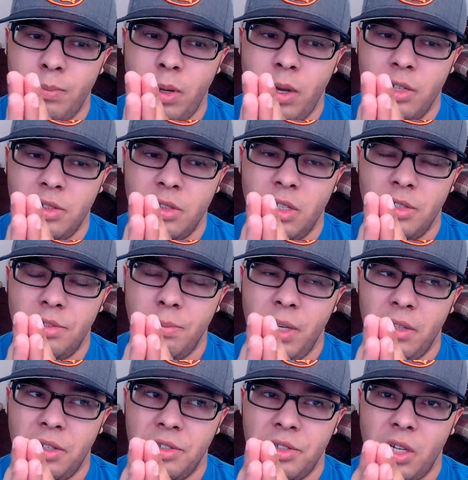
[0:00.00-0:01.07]
punched
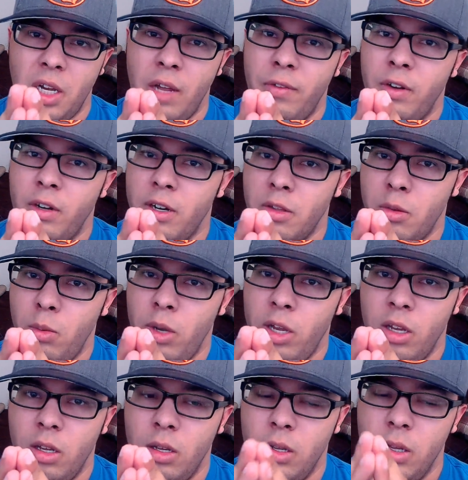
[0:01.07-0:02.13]
beat the shit out of an earthquake,